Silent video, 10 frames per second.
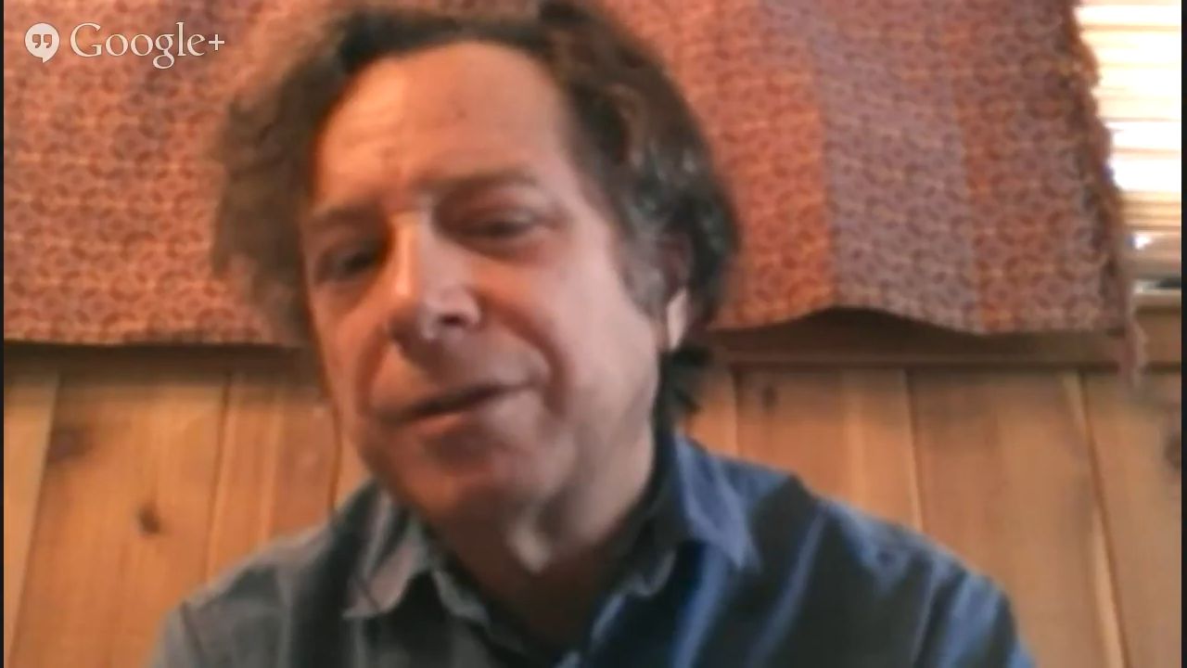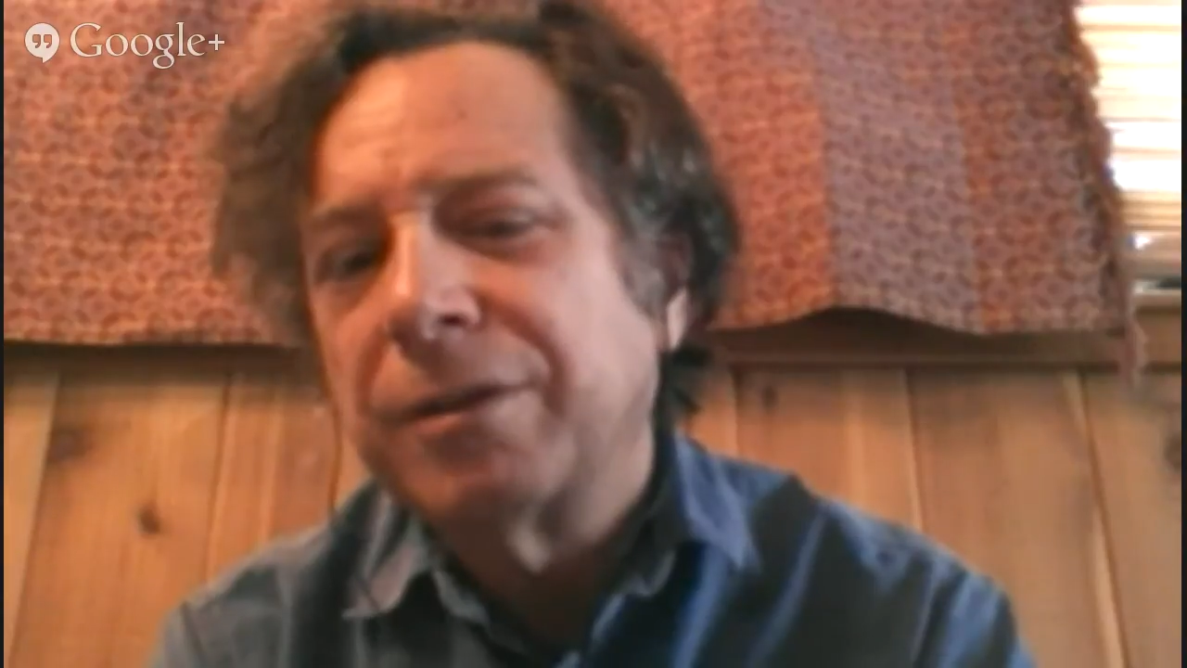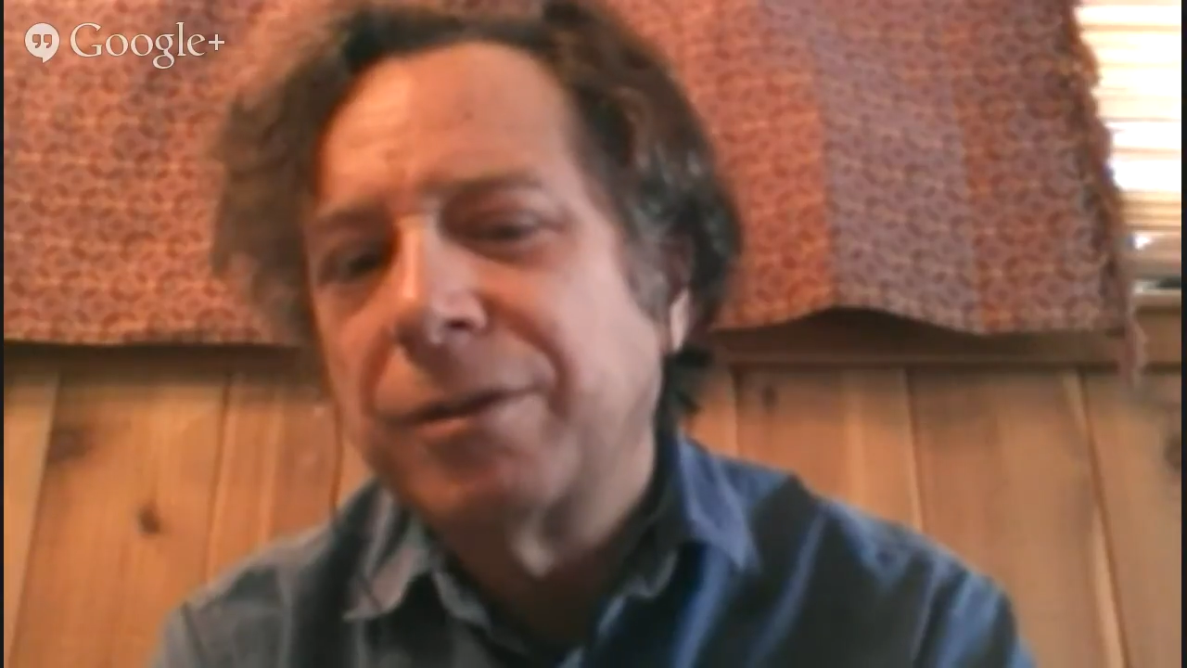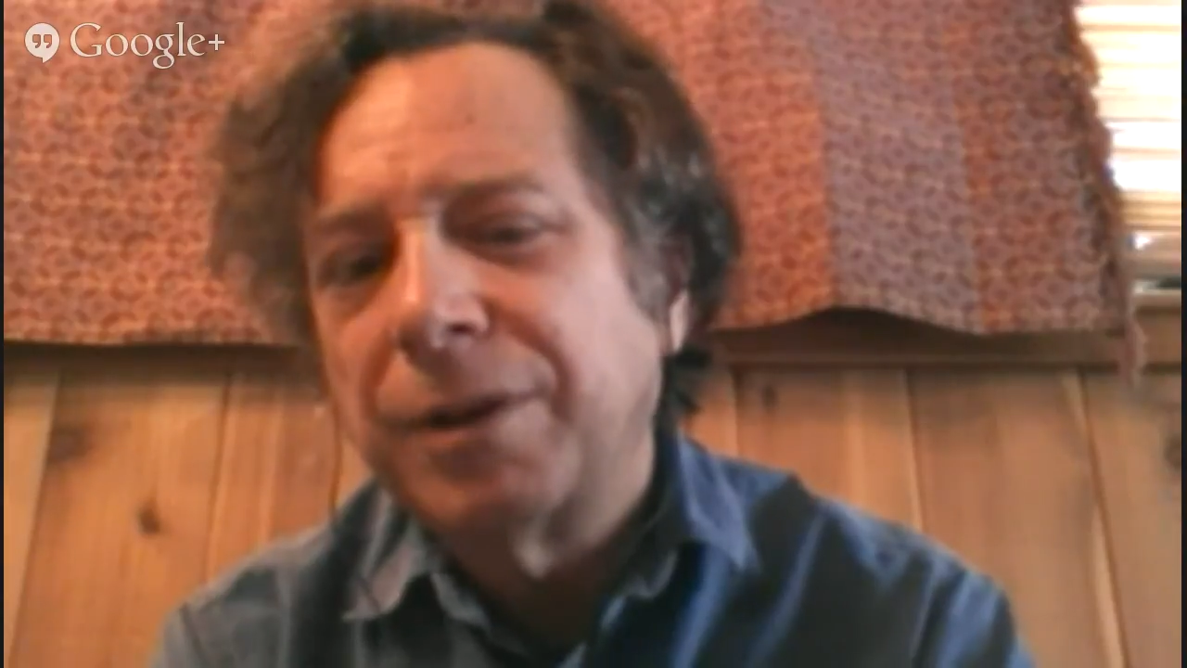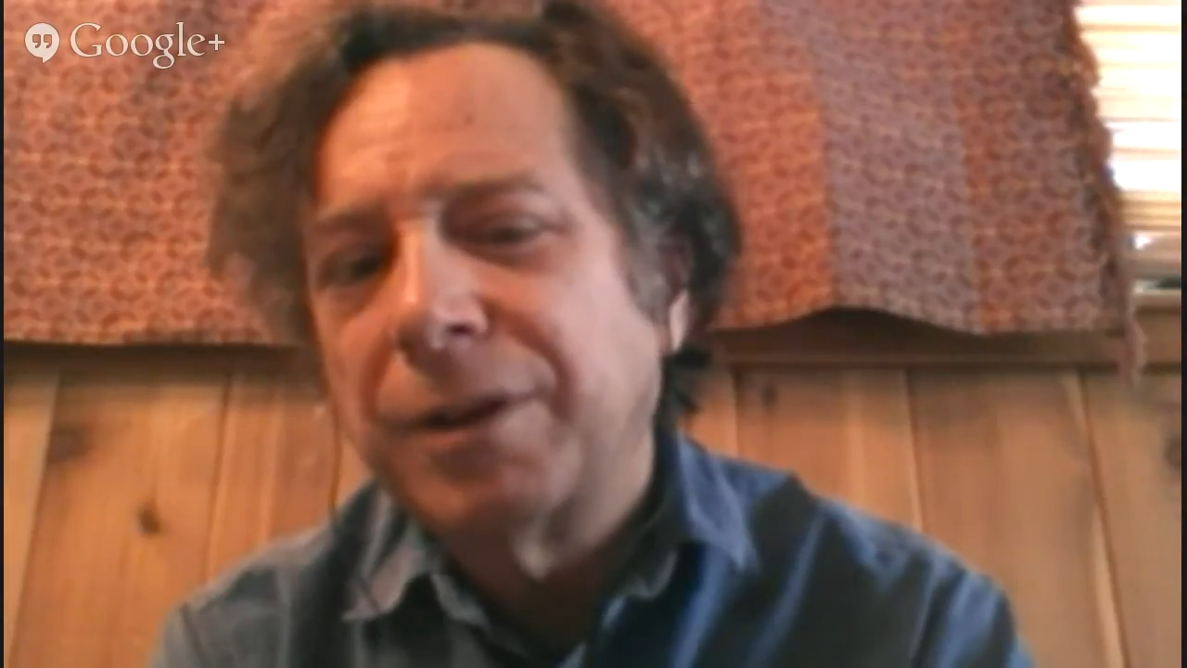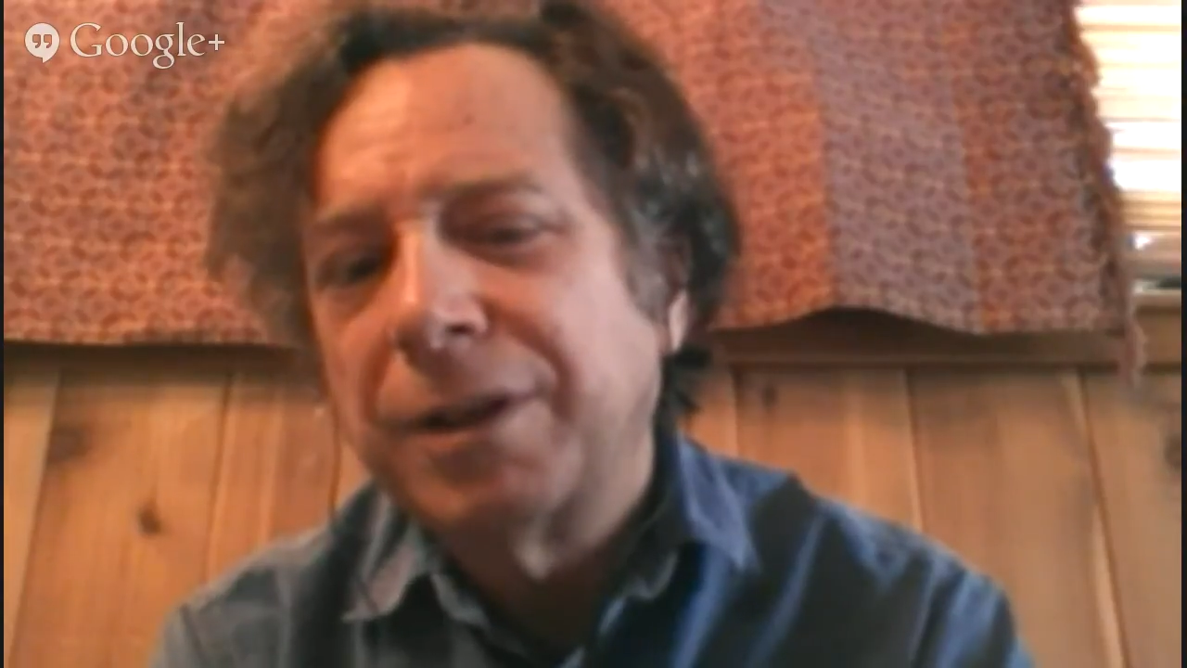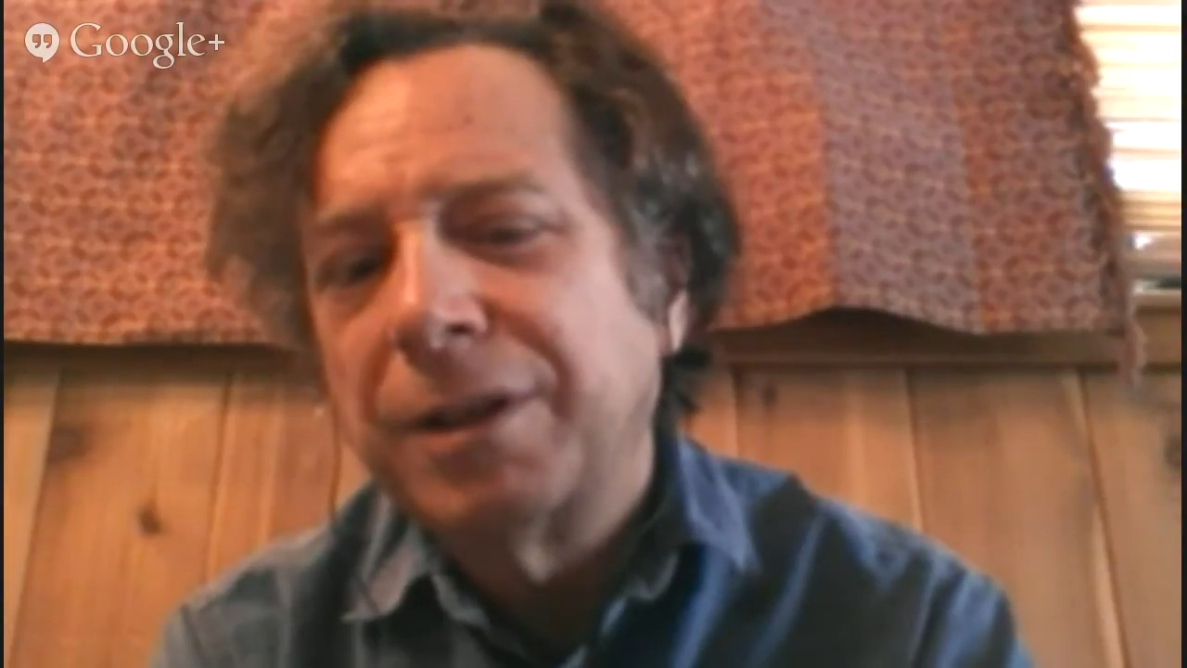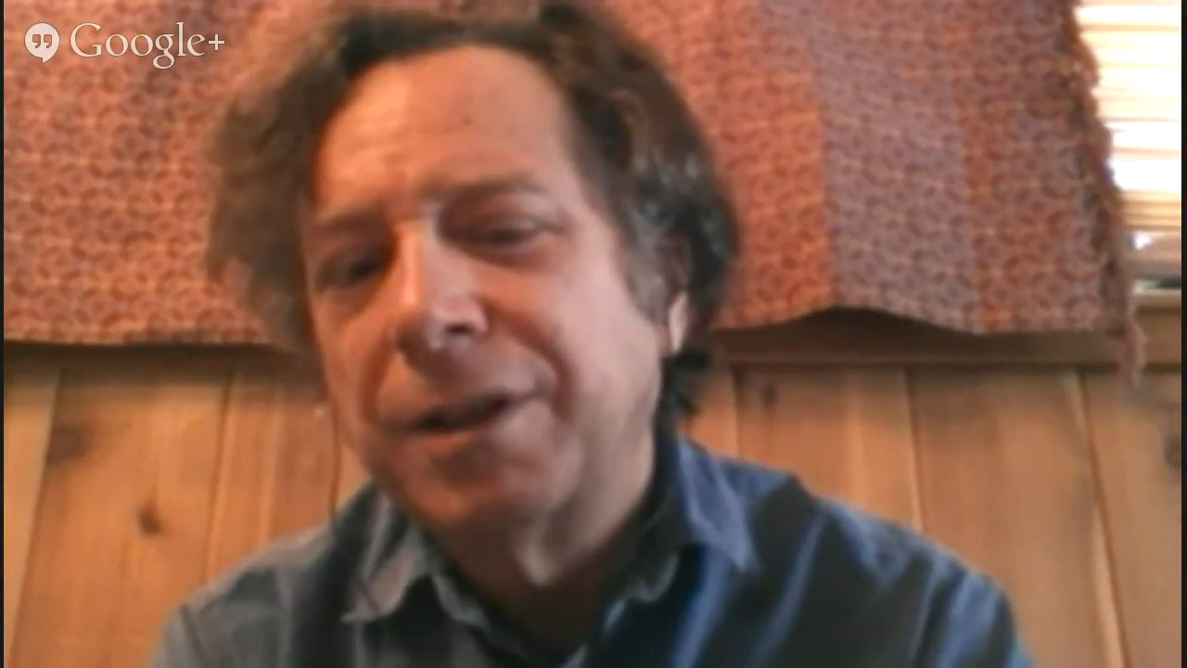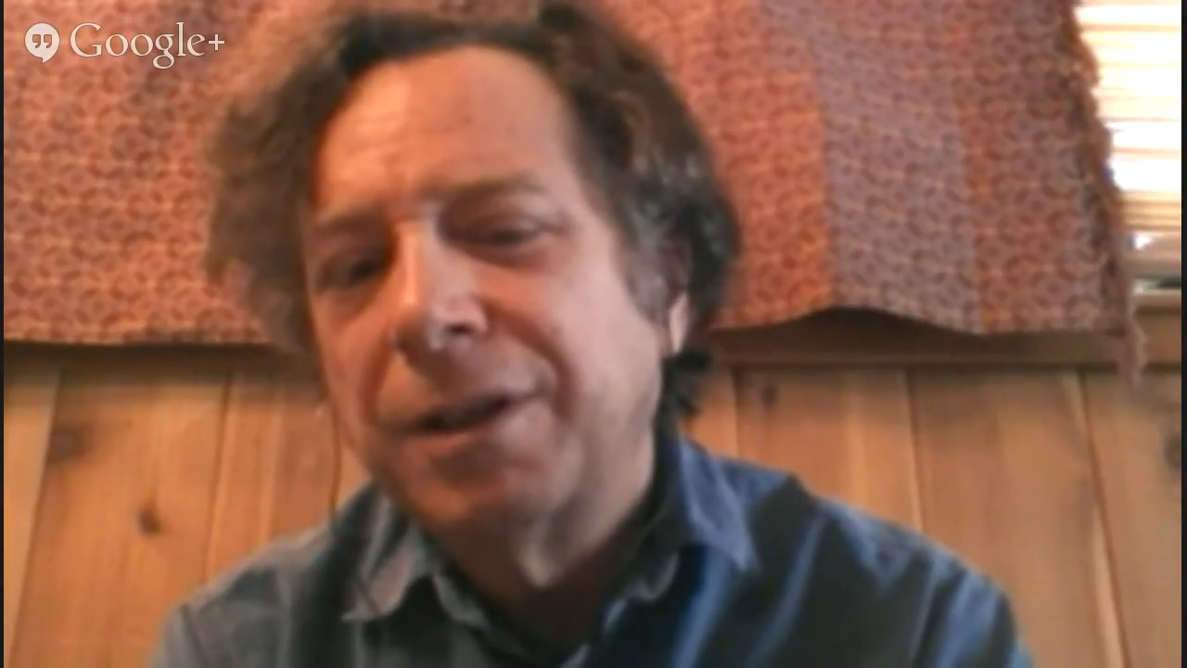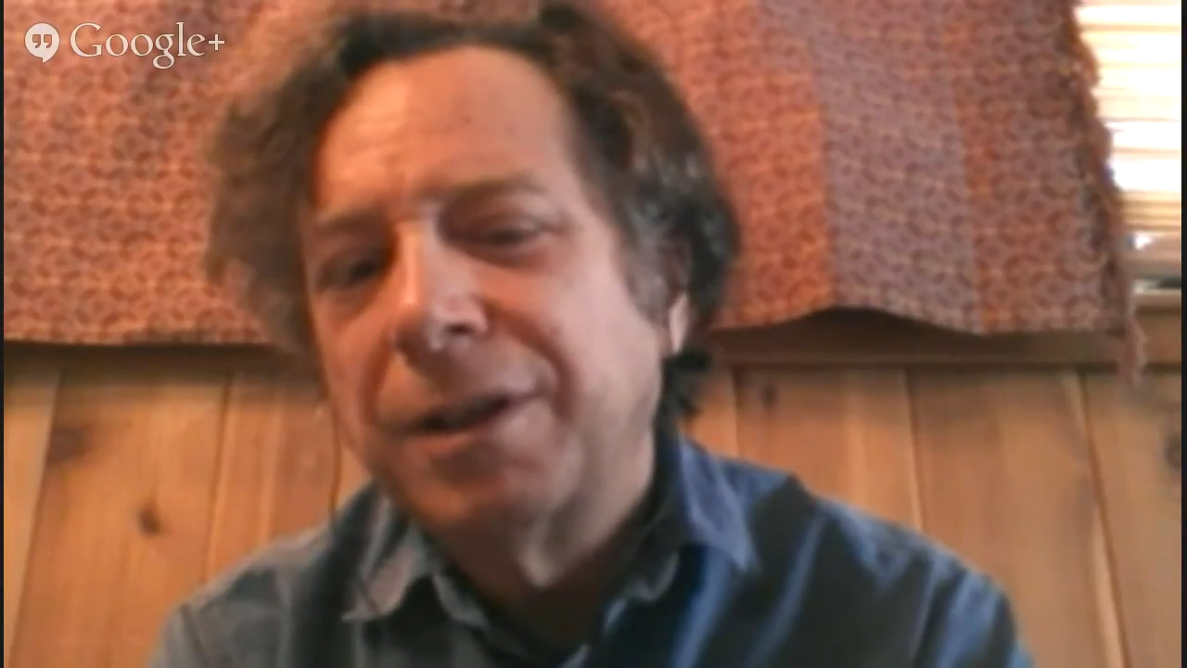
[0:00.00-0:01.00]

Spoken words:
So it's a very